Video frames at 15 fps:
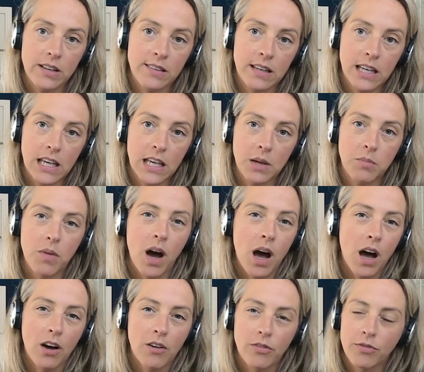a team
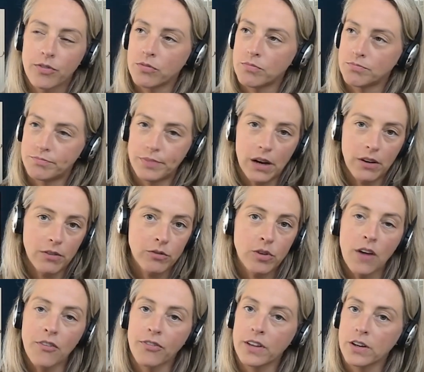of
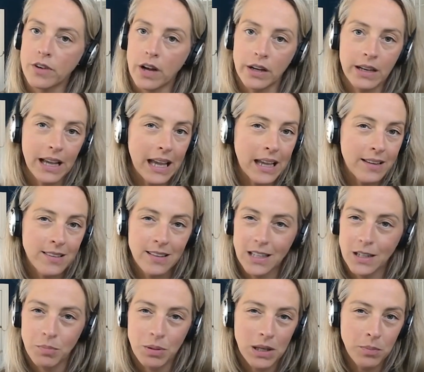roughly around
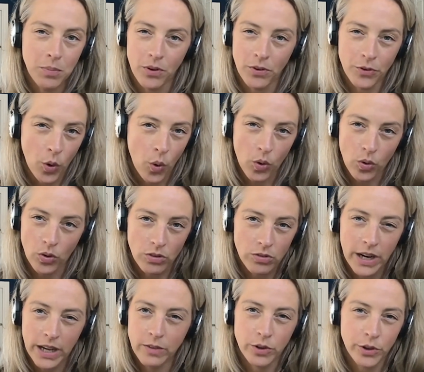18 people total,
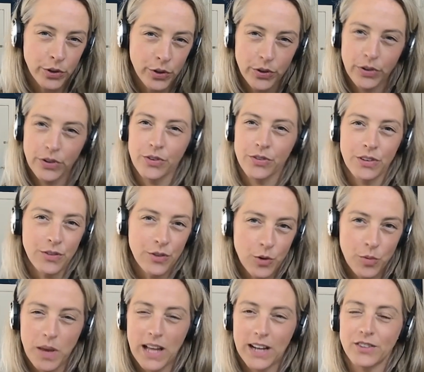right? Recruiters and 2
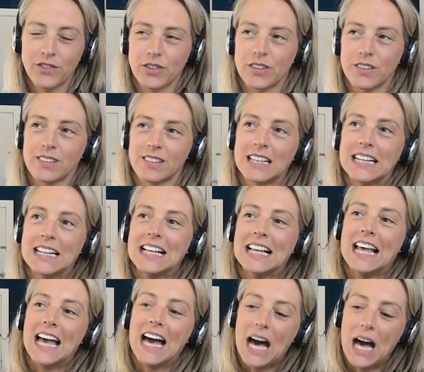managers.
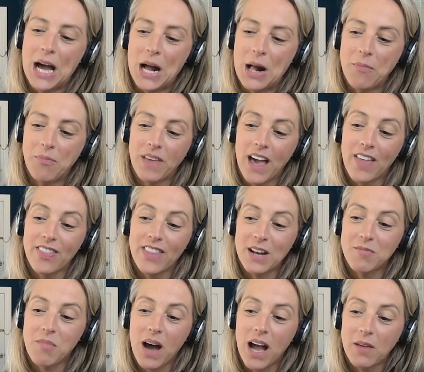And
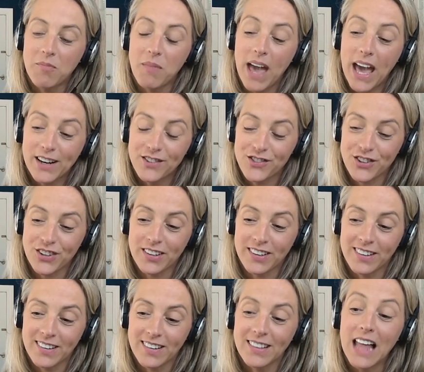then my
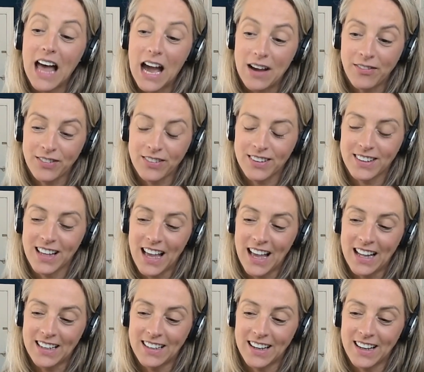manager left
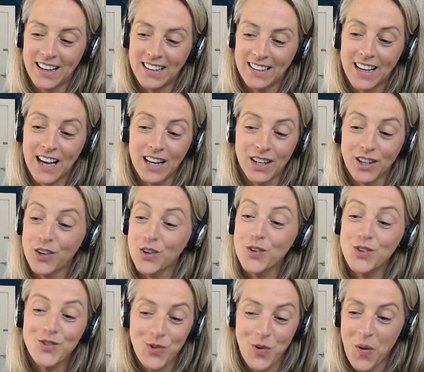and got a
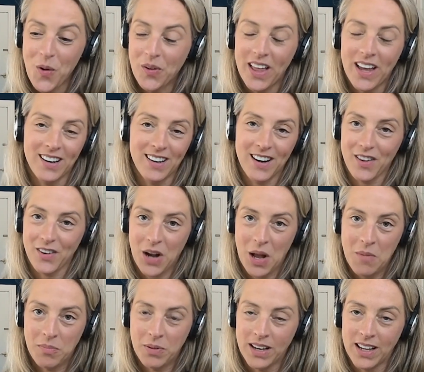huge role at another
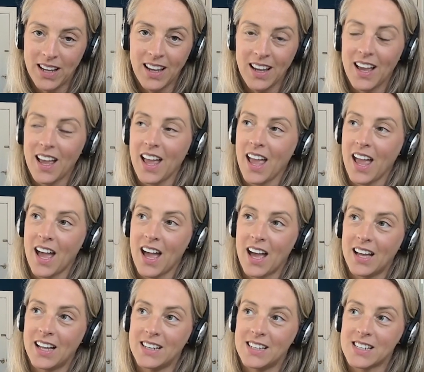company.
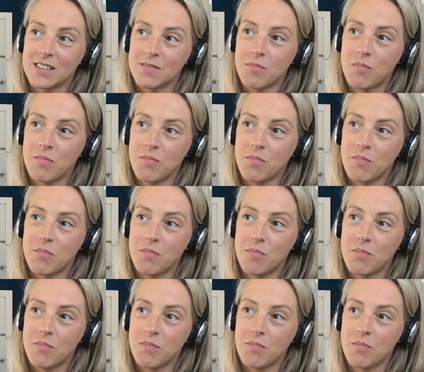And